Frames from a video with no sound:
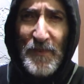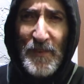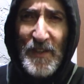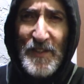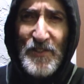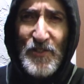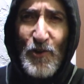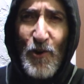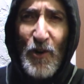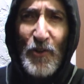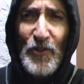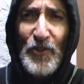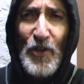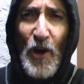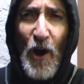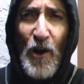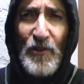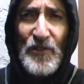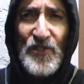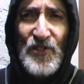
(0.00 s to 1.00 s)
It's called
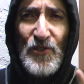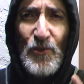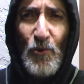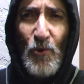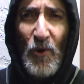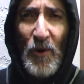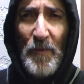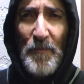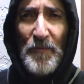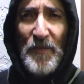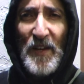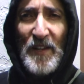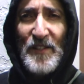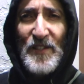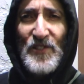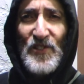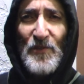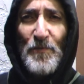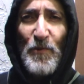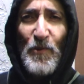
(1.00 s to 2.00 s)
Null School, and
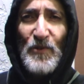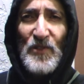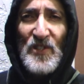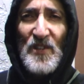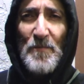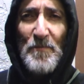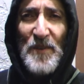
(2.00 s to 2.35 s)
it's supposed